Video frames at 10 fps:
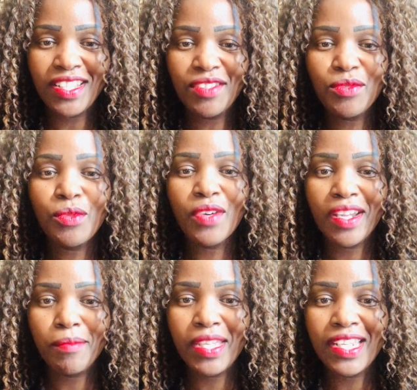You know what I
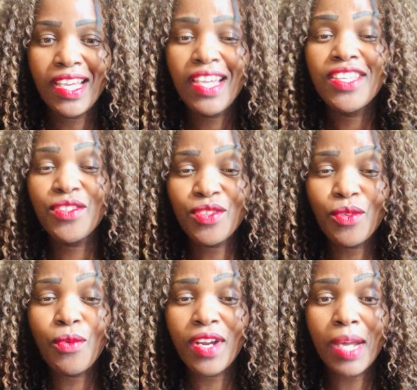mean? You know
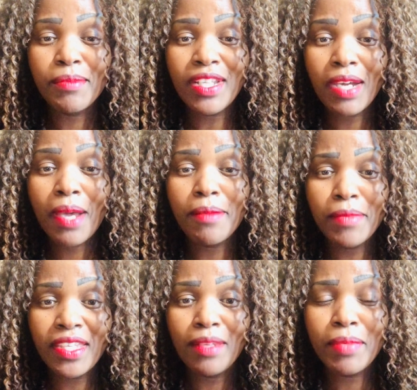what I'm, I
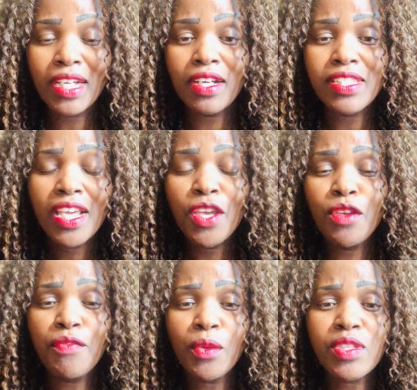mean because
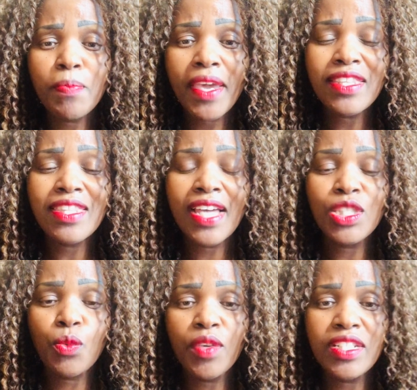if you spend
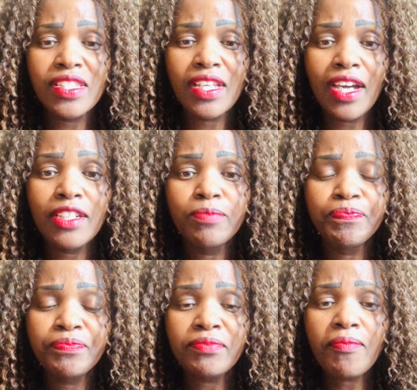that credit card
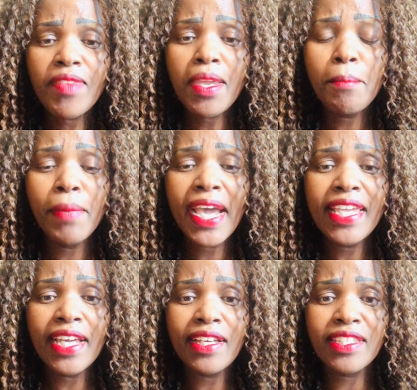
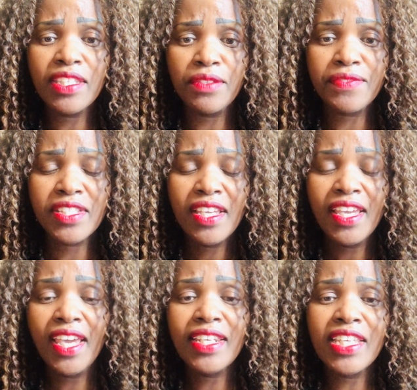buying a gift
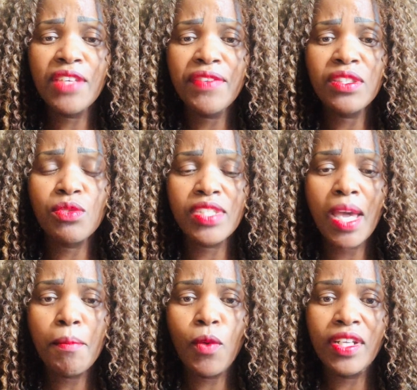and give it to
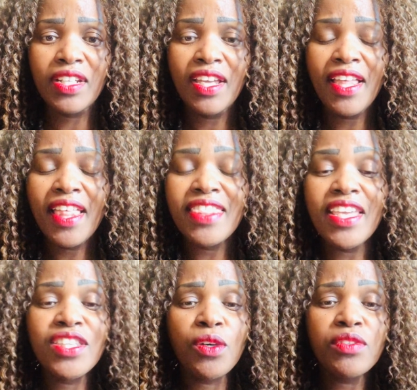someone they
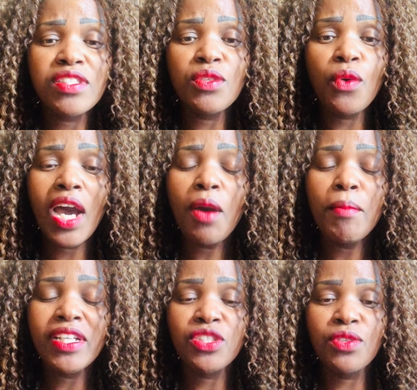don't know how
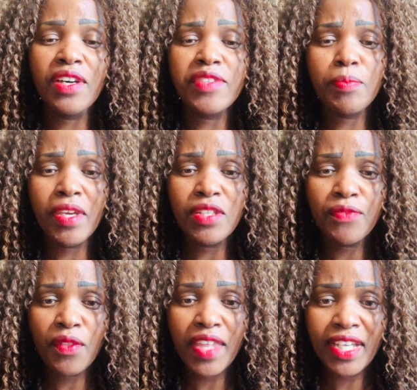much you have spent
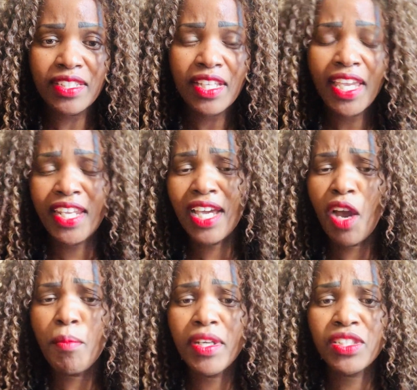for that and how
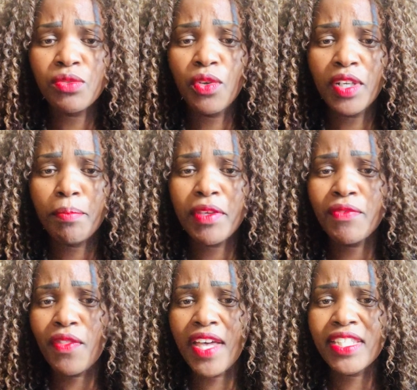much you're gonna pay
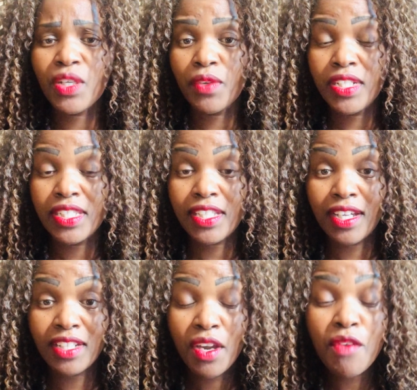for that credit card,
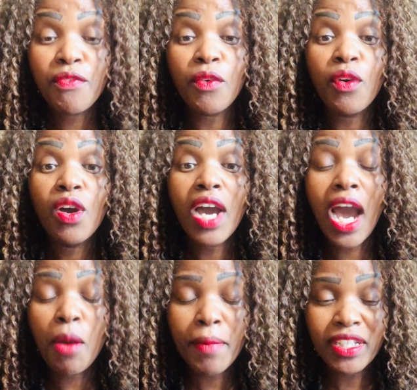for
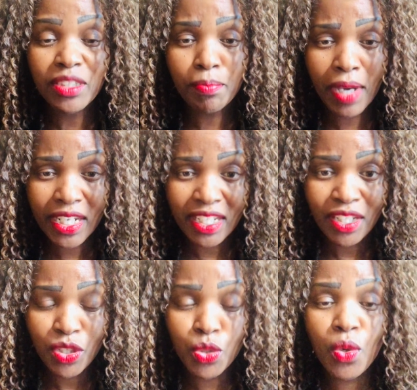how much money
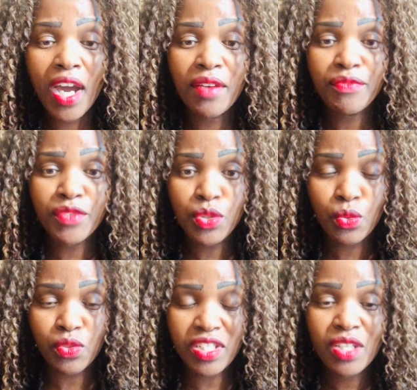you have
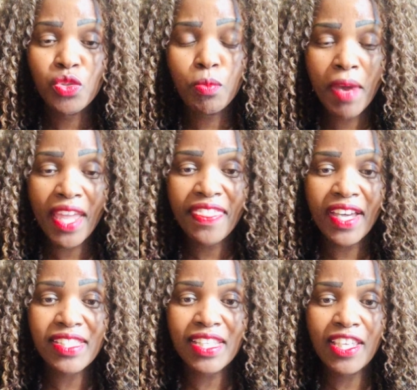used to buy
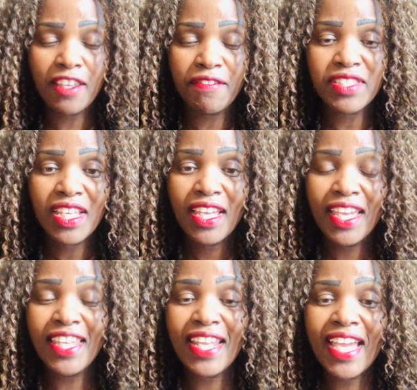that gift.
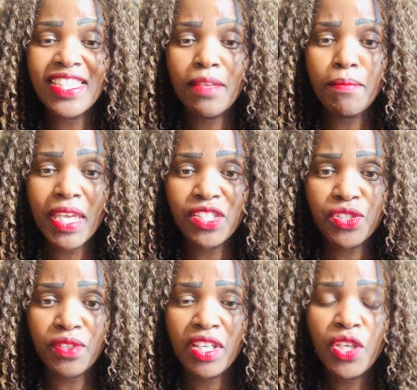And as I
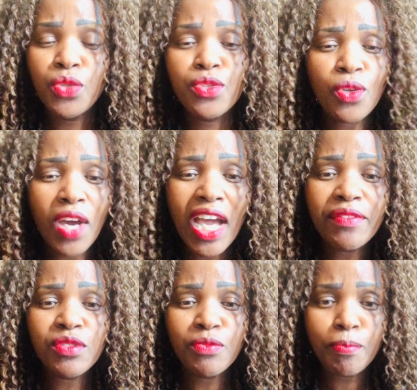mentioned, you don't have
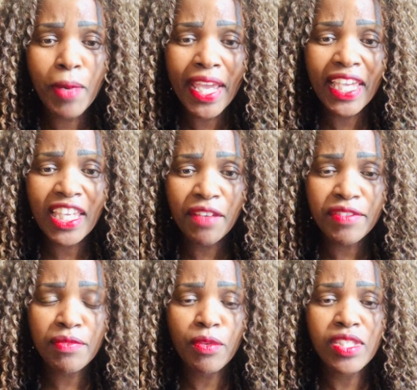to buy gift
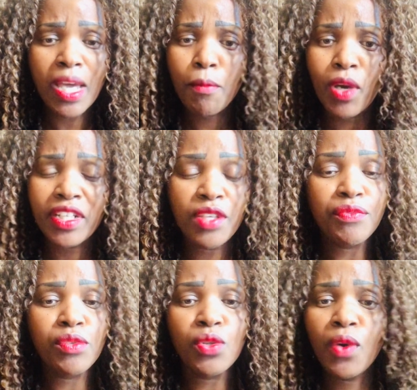for someone if
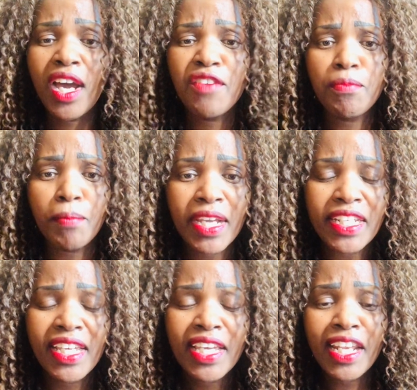you don't have money.
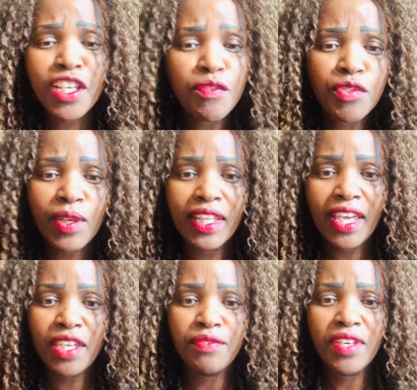Live your
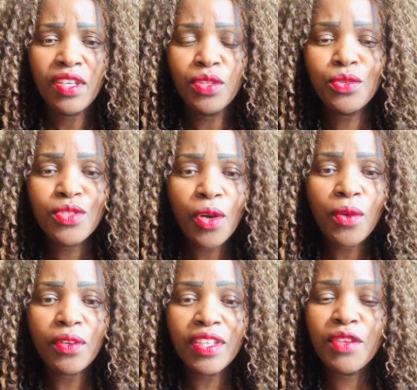life. You don't.
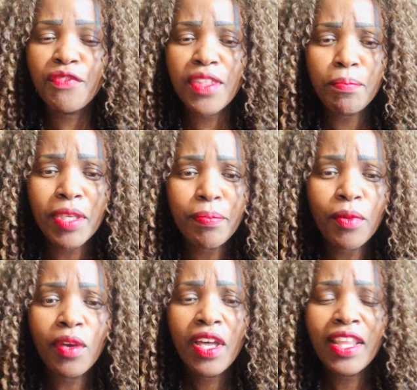If the
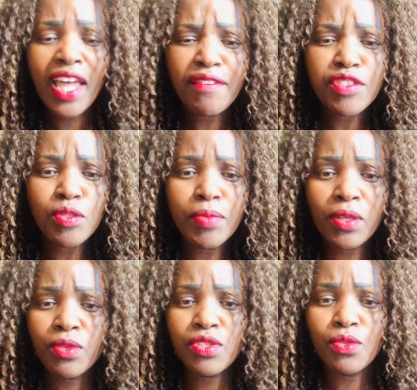people loves you
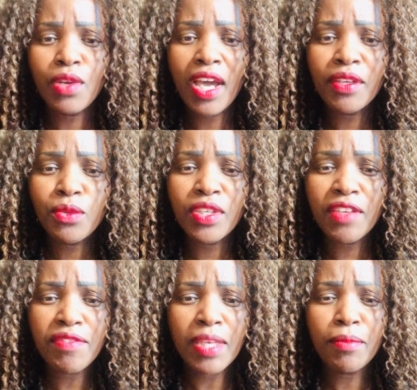because you you
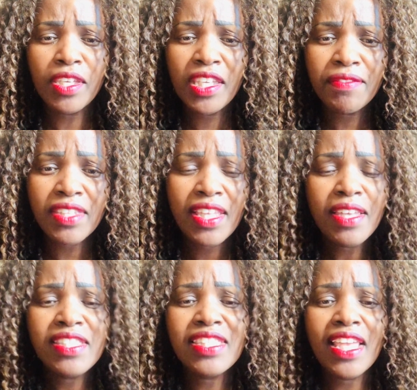give them gift,
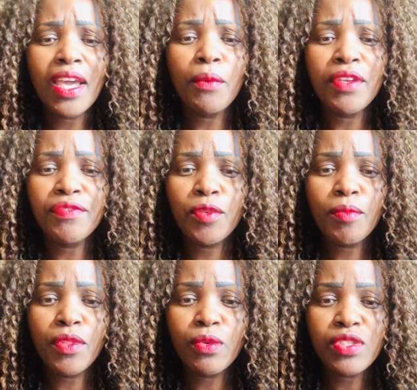stay away
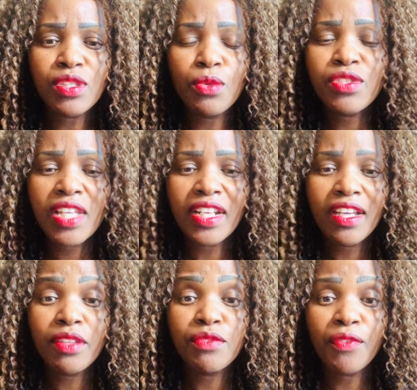from those. Those are
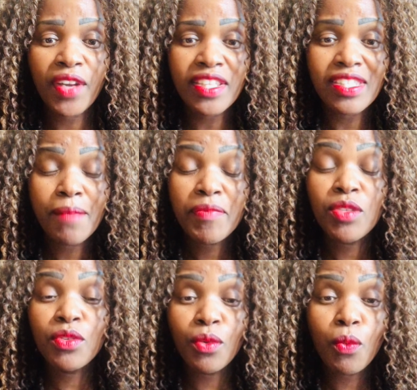not friends. You
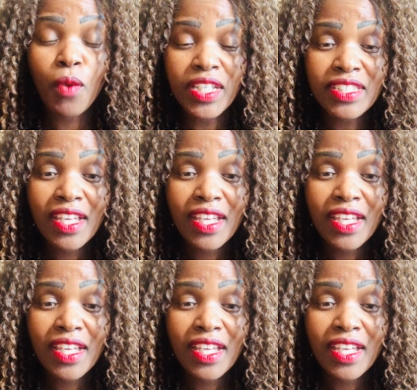know what?